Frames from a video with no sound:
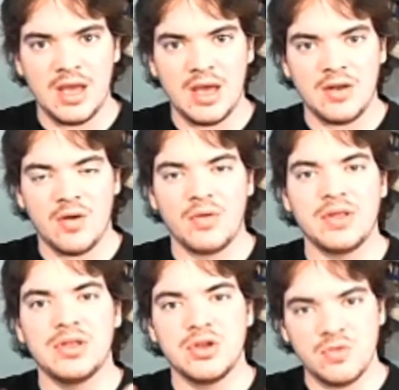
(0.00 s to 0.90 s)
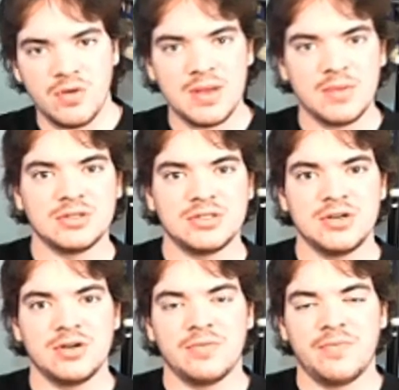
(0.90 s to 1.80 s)
and only you will be able
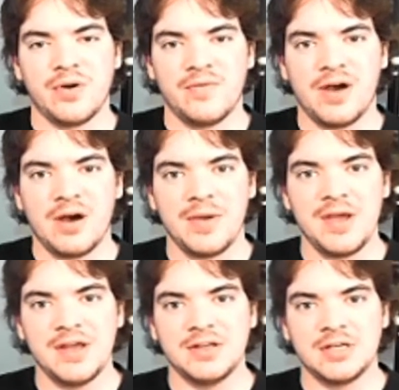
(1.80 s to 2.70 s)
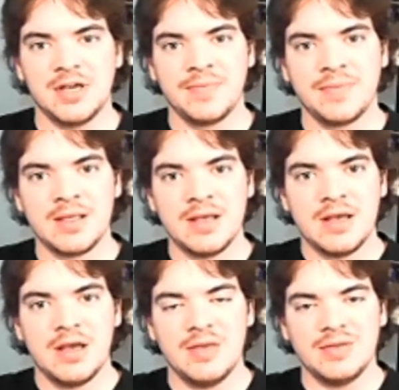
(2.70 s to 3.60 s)
to see your profile page
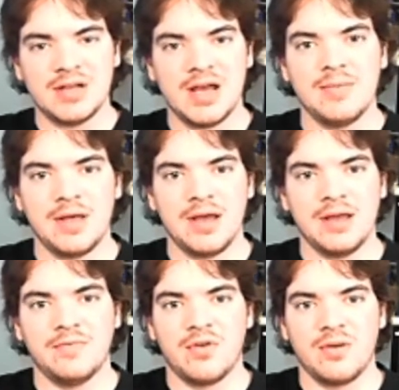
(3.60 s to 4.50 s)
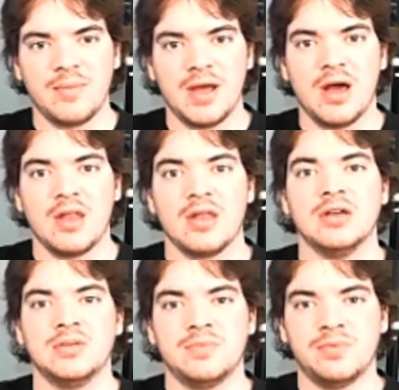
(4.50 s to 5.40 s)
in the timeline format
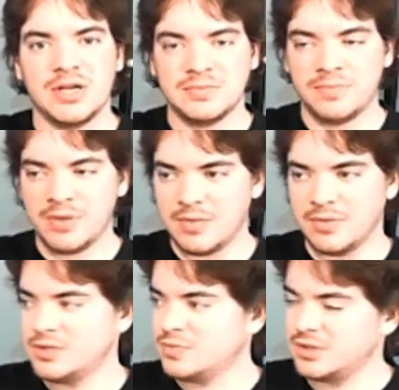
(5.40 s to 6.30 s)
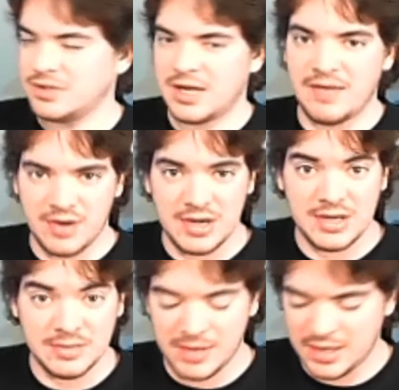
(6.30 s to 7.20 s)
unless you press publish, which I've
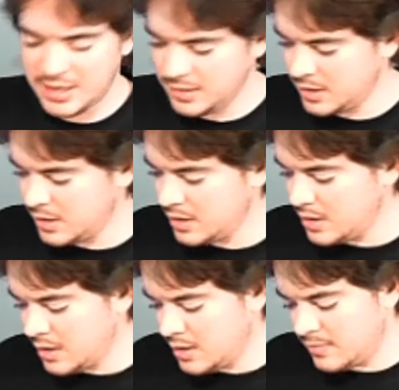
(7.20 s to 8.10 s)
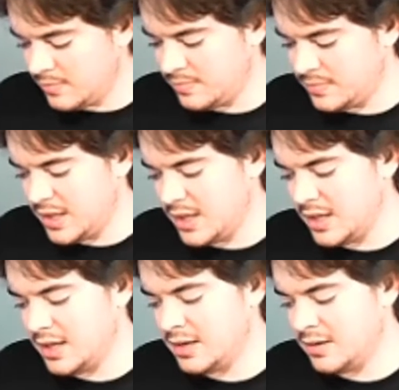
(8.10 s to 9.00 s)
already did to mine,
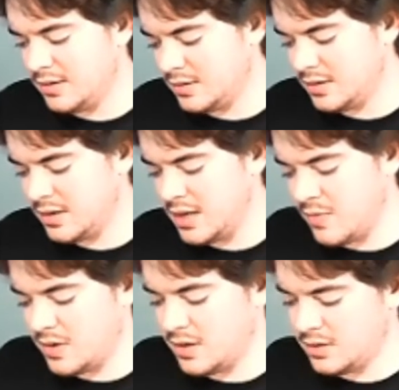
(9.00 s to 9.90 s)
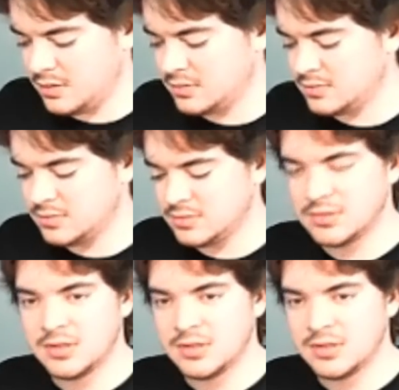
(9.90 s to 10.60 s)
and it will